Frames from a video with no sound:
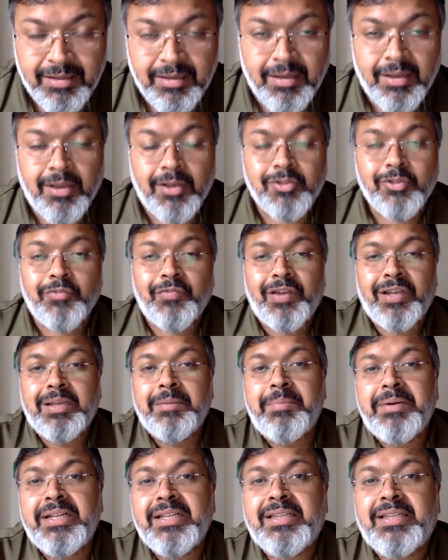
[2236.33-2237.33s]
So if
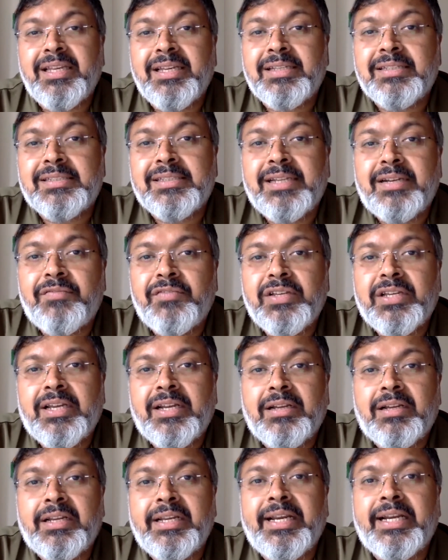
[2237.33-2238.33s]
anybody thinks that we
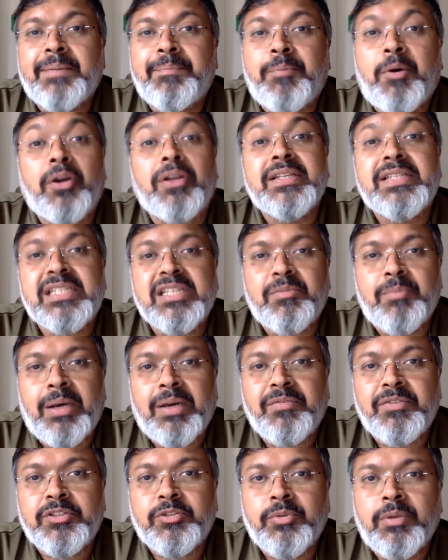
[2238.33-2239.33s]
can create a policy by
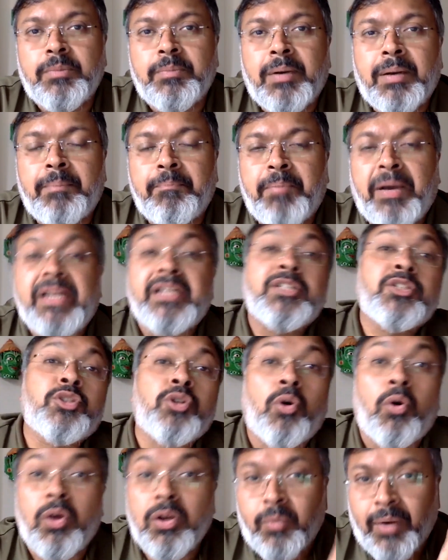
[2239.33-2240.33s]
which we'll
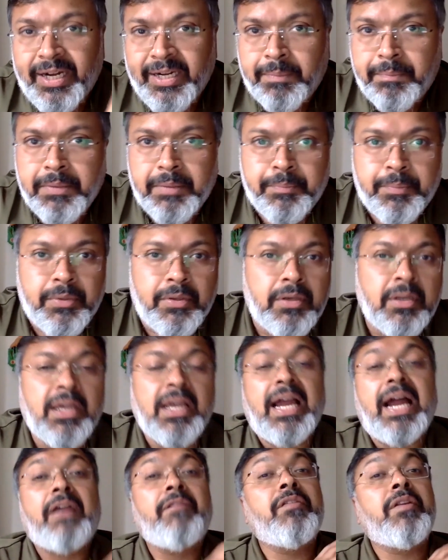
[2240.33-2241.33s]
punish all white people
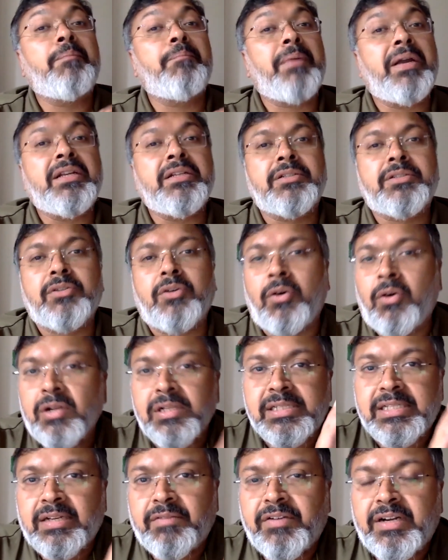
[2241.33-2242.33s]
and we'll punish
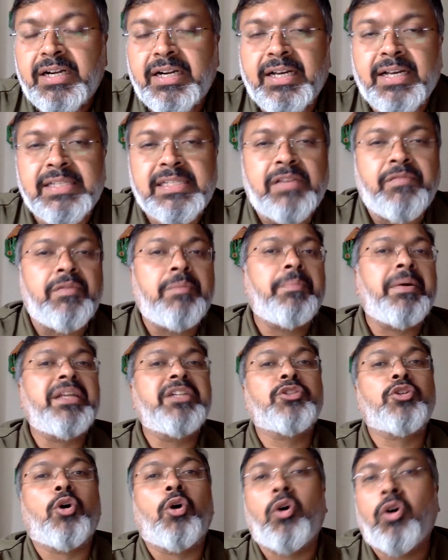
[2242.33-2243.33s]
all Savarnas and we'll
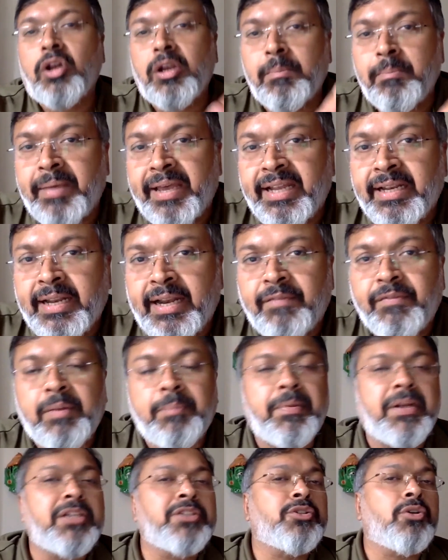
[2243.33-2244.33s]
punish all men and we'll
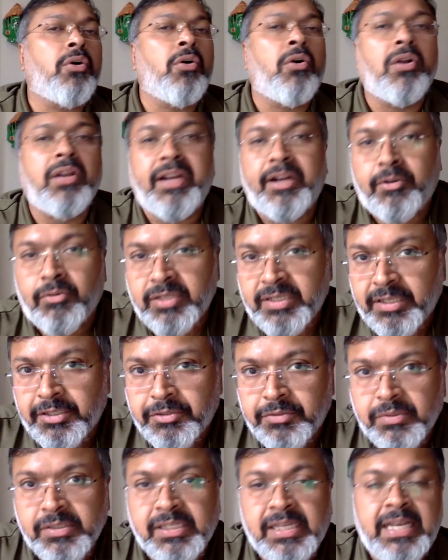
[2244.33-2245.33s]
punish all
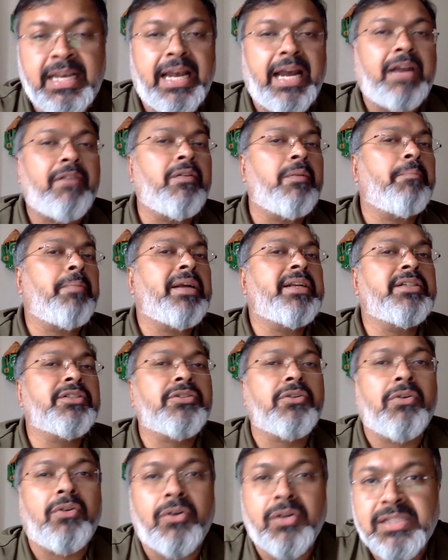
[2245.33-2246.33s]
heterosexuals and we'll
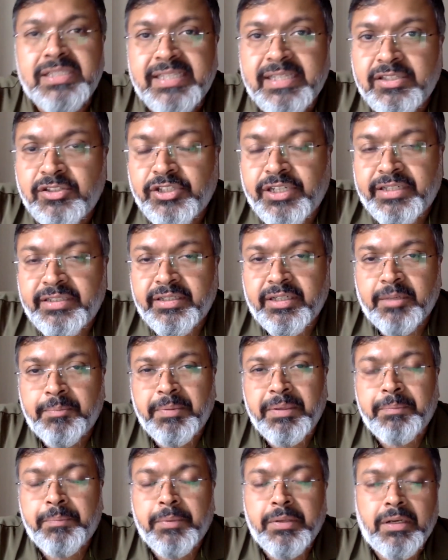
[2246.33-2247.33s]
punish all cisgendered
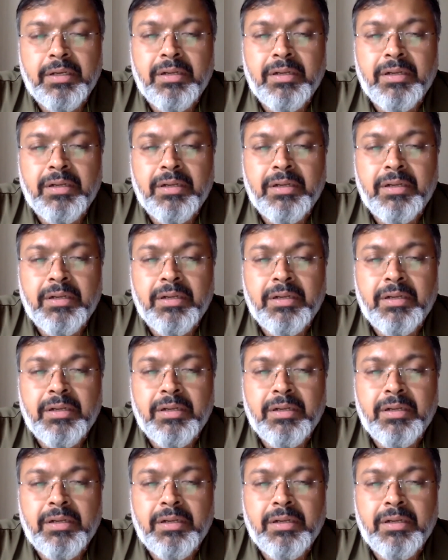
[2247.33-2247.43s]
people,